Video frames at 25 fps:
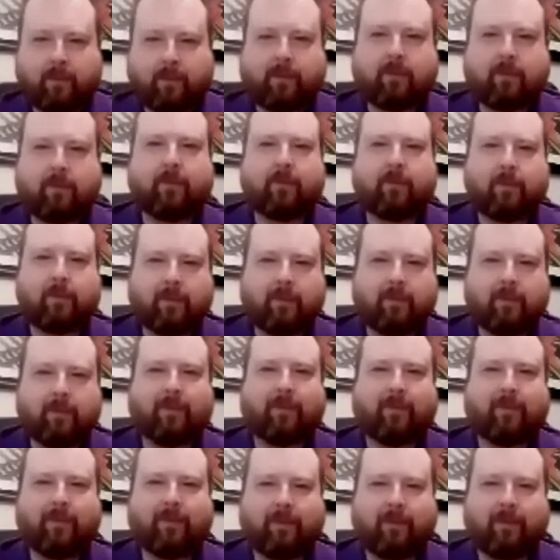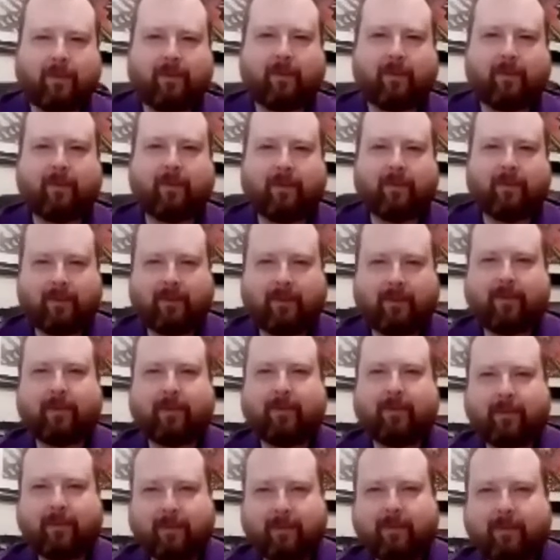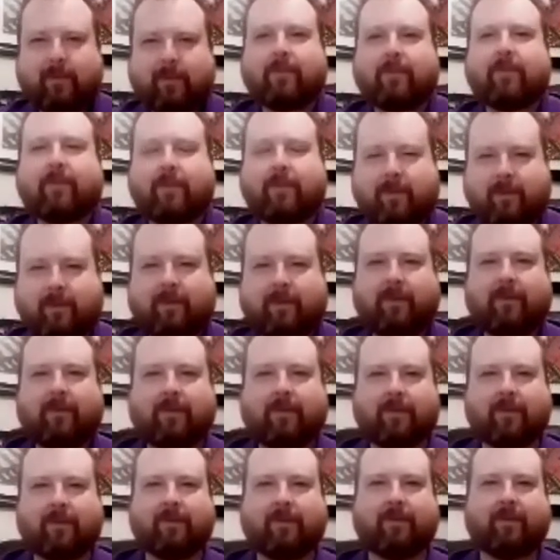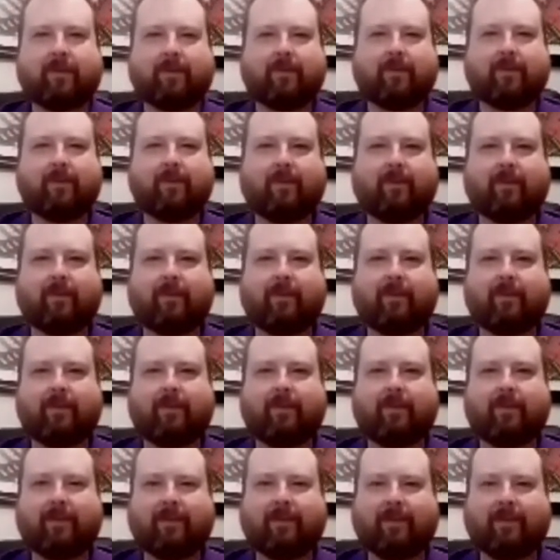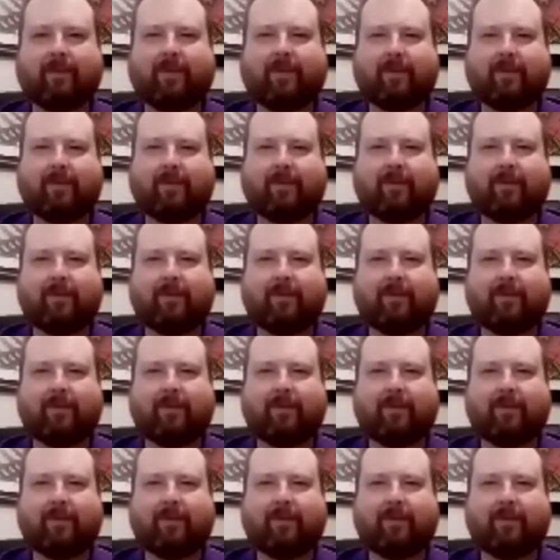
[no speech]